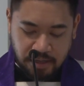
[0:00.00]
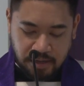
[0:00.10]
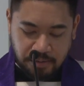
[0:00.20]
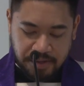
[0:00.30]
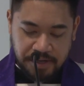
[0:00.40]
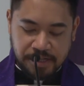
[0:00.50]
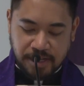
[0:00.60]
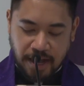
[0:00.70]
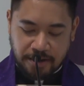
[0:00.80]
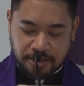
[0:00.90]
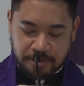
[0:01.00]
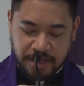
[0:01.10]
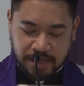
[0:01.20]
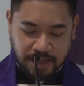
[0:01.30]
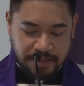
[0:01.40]
with a desire to
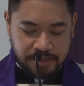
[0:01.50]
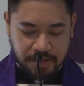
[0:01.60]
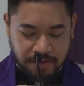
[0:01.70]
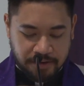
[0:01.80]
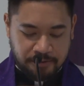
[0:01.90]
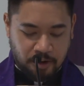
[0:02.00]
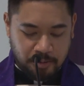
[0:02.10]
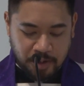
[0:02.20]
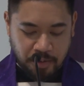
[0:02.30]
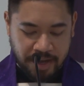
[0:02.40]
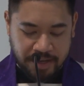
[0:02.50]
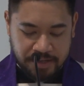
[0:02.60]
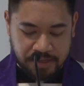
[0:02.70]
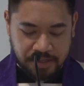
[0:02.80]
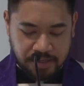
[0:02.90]
be cleansed of our former
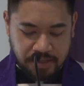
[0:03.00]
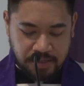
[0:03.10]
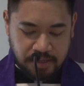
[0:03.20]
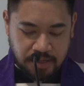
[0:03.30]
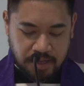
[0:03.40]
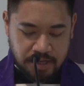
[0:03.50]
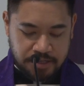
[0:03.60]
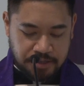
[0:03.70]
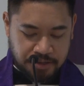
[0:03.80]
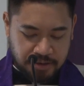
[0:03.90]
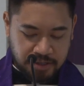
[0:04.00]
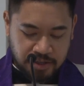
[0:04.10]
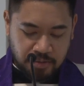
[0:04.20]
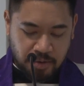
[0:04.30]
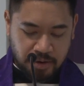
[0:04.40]
ways and to turn
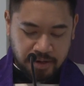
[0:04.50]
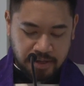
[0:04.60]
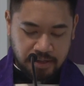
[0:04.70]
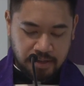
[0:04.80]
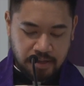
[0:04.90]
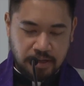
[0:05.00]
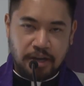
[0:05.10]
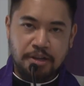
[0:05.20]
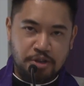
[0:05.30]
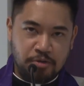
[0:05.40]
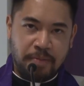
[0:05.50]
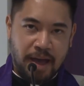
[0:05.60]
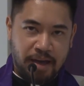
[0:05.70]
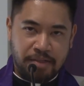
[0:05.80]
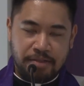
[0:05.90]
toward a new
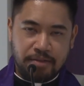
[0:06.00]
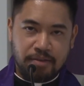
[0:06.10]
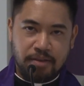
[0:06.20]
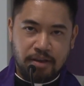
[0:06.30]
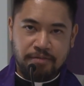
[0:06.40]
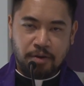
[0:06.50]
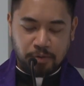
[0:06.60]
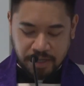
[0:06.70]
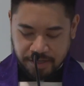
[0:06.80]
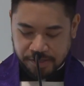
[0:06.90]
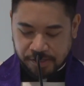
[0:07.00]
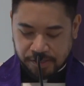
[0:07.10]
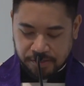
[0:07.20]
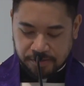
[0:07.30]
path of holiness.